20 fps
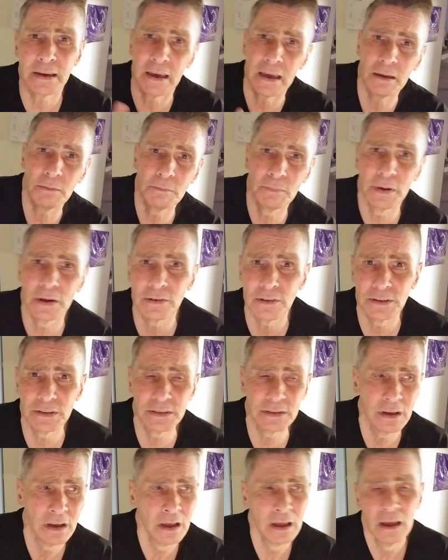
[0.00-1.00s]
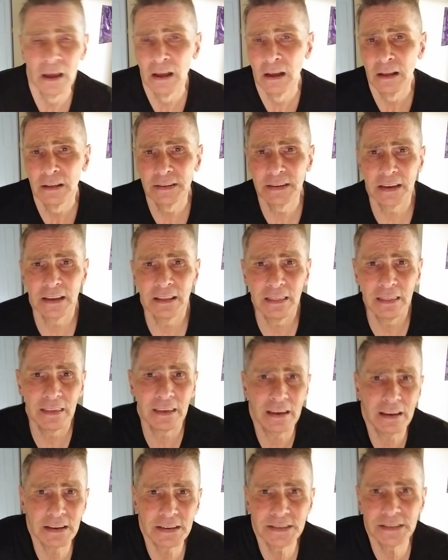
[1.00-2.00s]
Kate Middleton
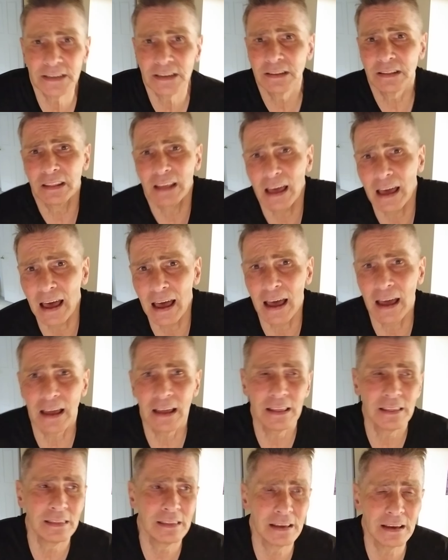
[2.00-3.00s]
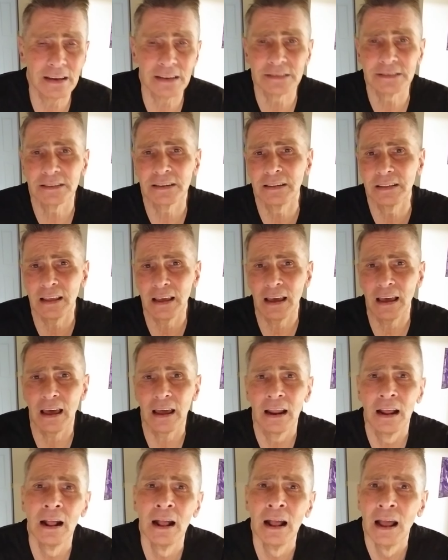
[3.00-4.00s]
this and that and this and
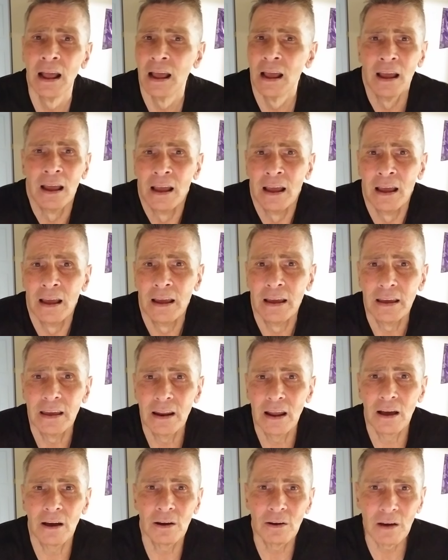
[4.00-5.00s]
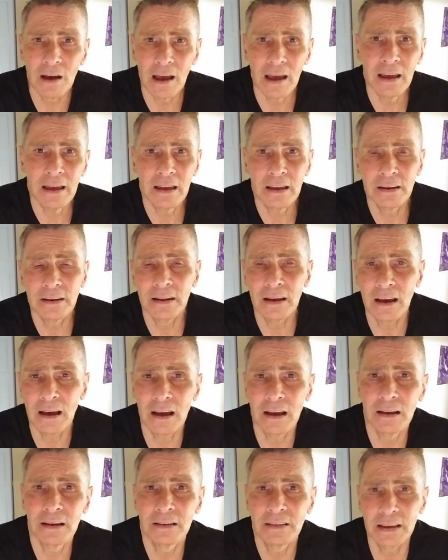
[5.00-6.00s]
that. You know, and
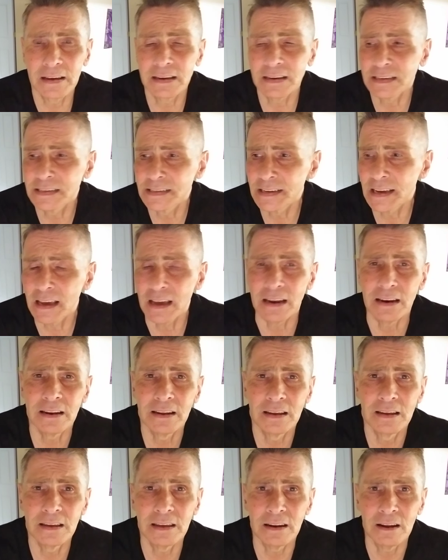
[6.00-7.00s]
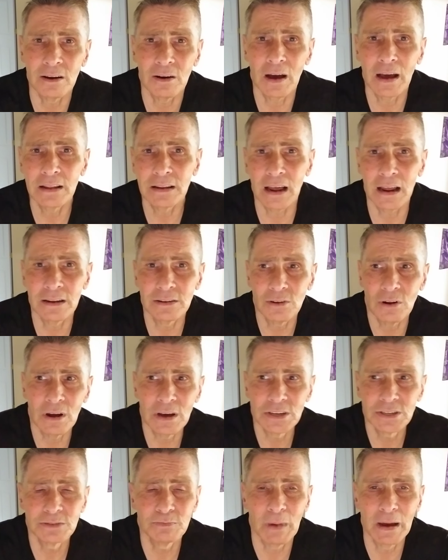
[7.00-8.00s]
like I said, you know, I
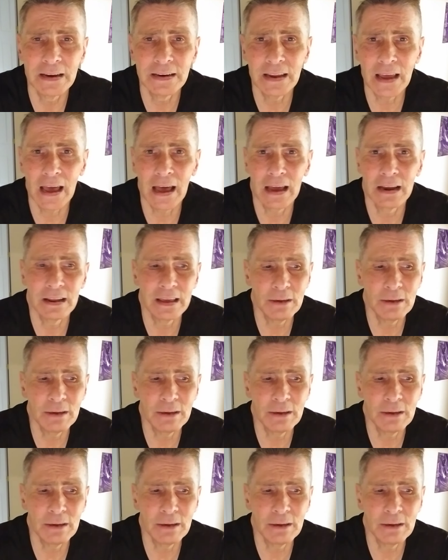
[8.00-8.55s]
lost my dad.